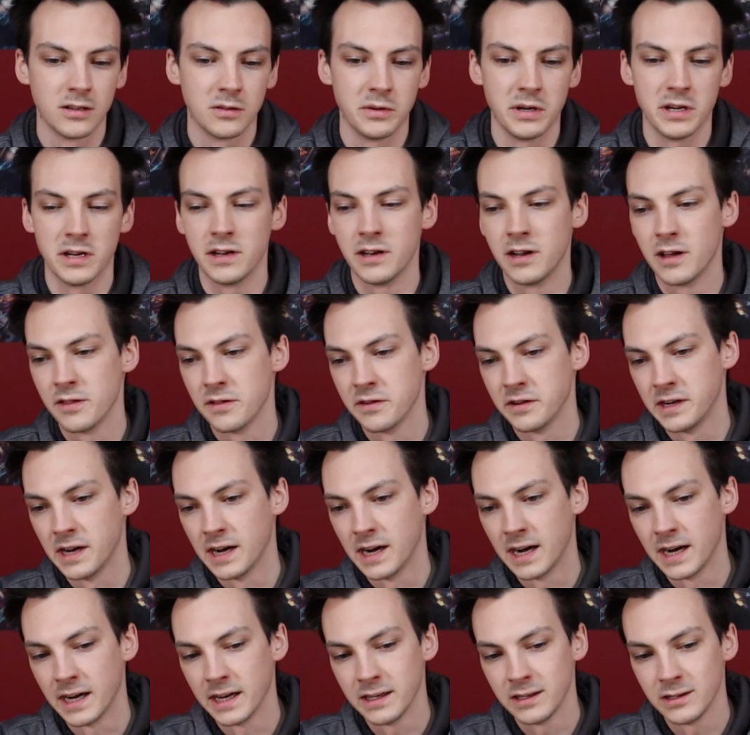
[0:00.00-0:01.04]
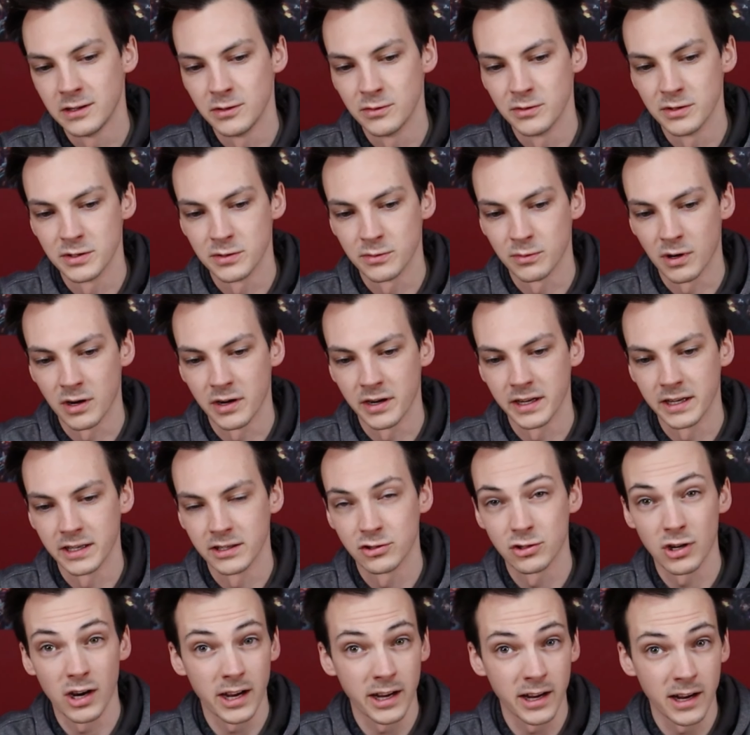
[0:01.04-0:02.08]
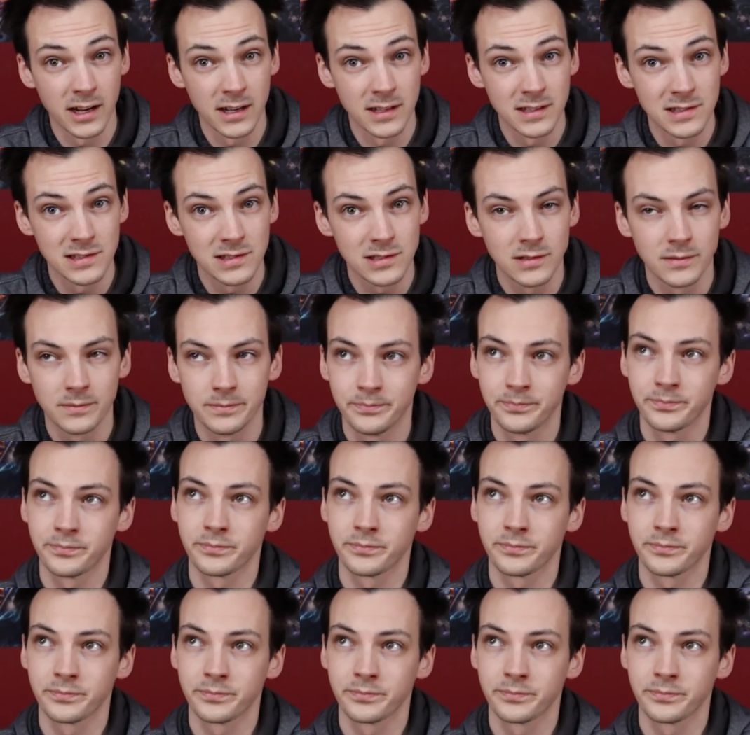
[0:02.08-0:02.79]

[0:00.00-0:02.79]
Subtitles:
We had another guy who was running Trigons